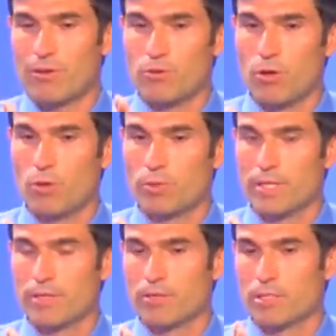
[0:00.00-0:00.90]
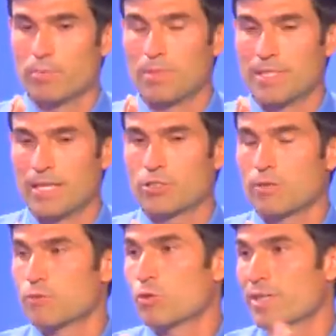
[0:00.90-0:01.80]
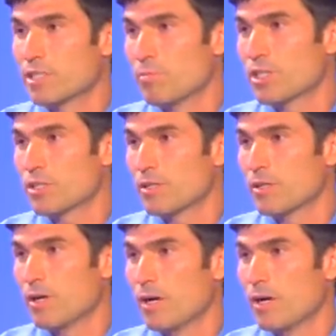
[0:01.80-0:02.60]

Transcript: you know that there's a potential of transmission